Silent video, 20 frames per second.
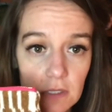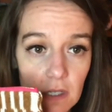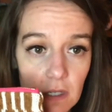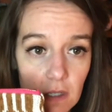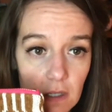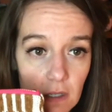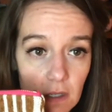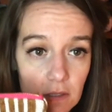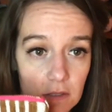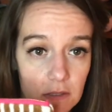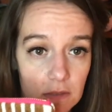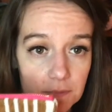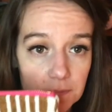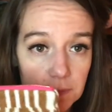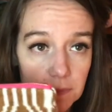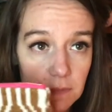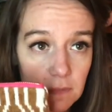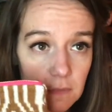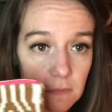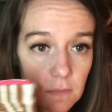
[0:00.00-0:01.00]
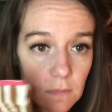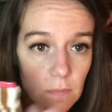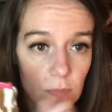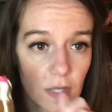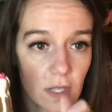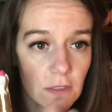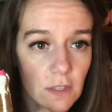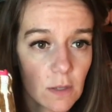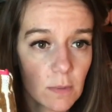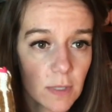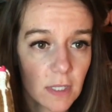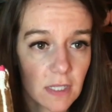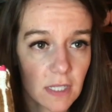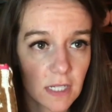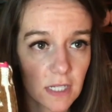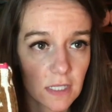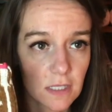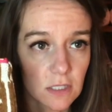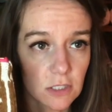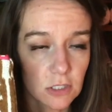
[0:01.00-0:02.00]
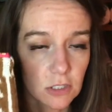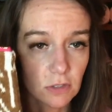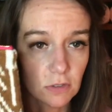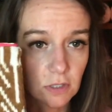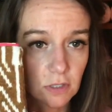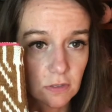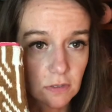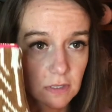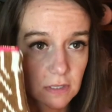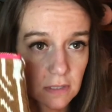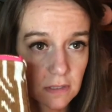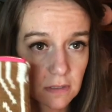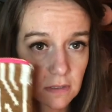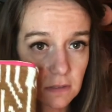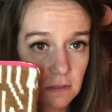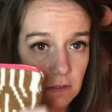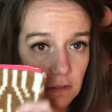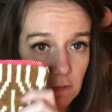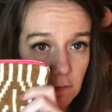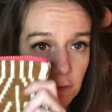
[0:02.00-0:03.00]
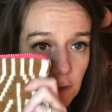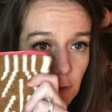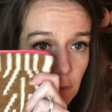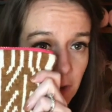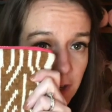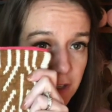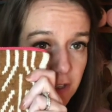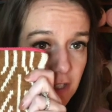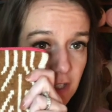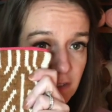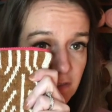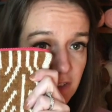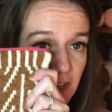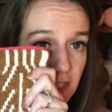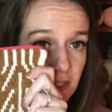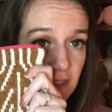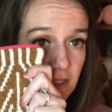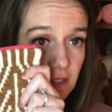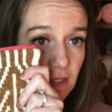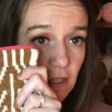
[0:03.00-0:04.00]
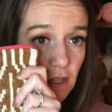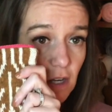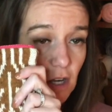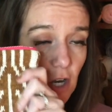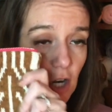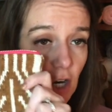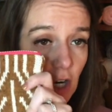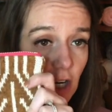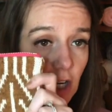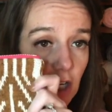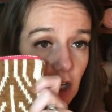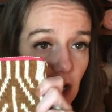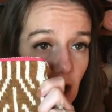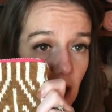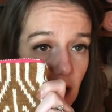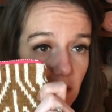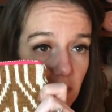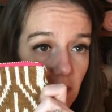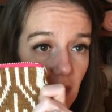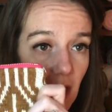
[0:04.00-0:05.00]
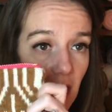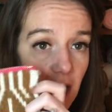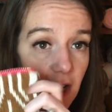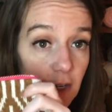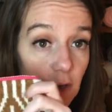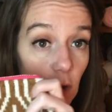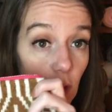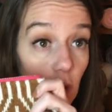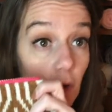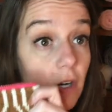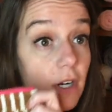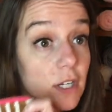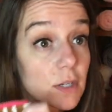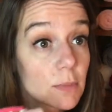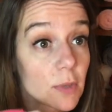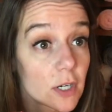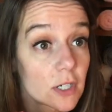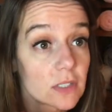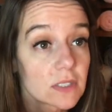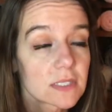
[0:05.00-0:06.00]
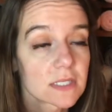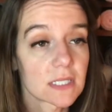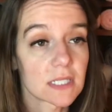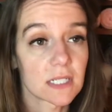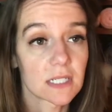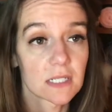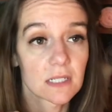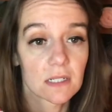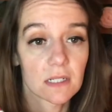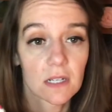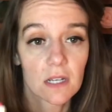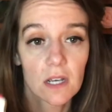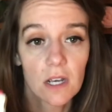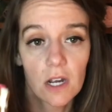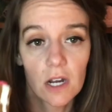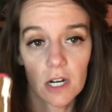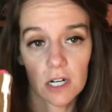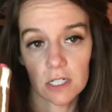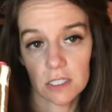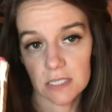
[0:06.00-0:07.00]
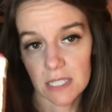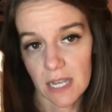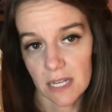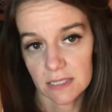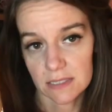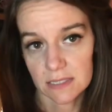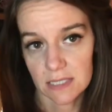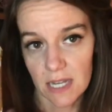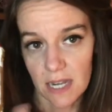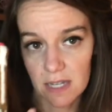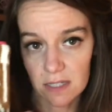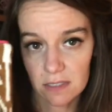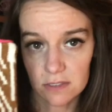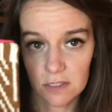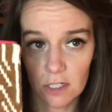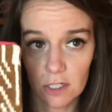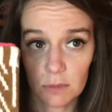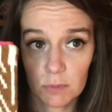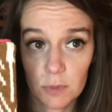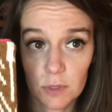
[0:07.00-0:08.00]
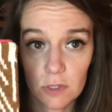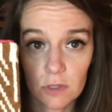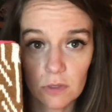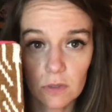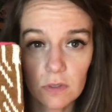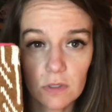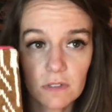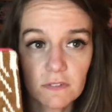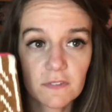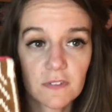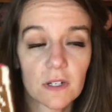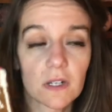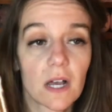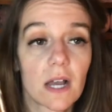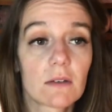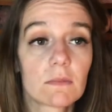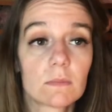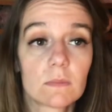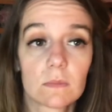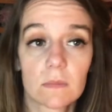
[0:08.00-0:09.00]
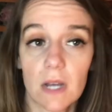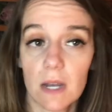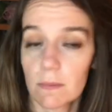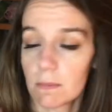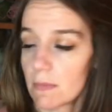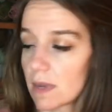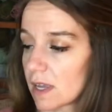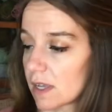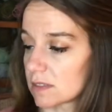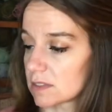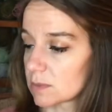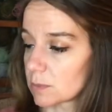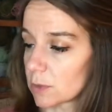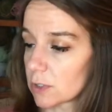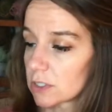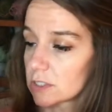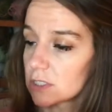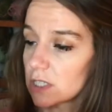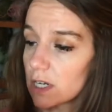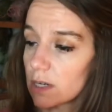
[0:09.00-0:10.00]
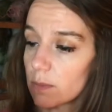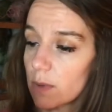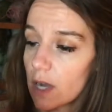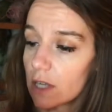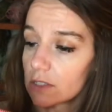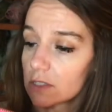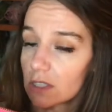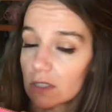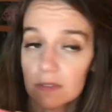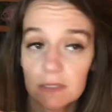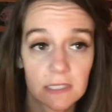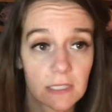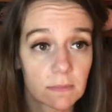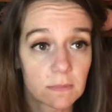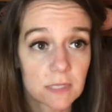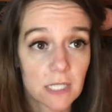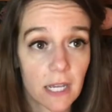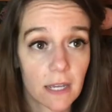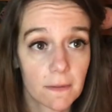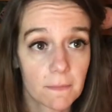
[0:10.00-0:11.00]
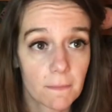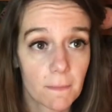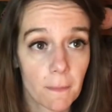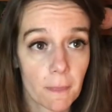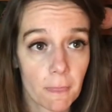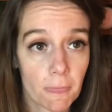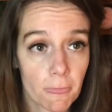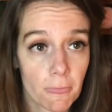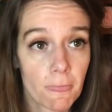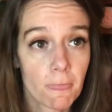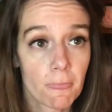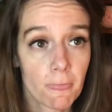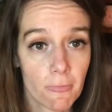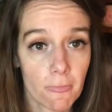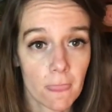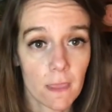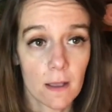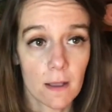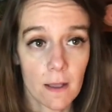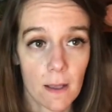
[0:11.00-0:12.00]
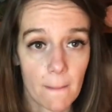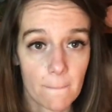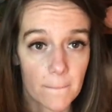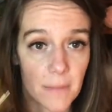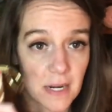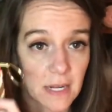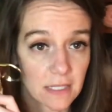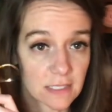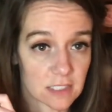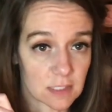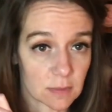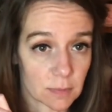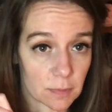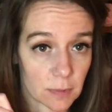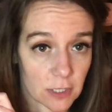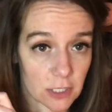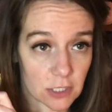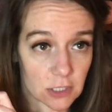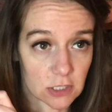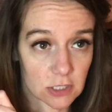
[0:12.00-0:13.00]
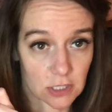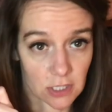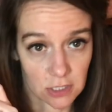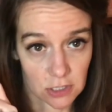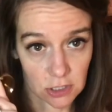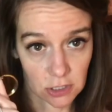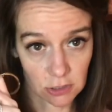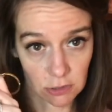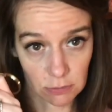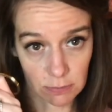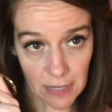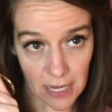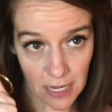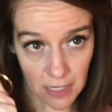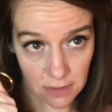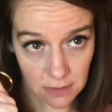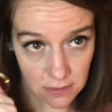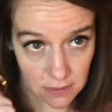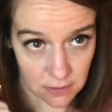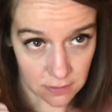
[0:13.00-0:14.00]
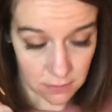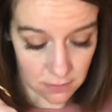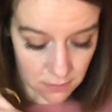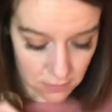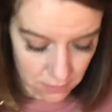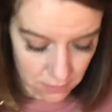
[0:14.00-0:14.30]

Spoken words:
Oh, there'll be a link in the show notes for where you can find her online or in person. Her textiles are beautiful. I may splurge on a poncho someday, but I splurged on 2 bags,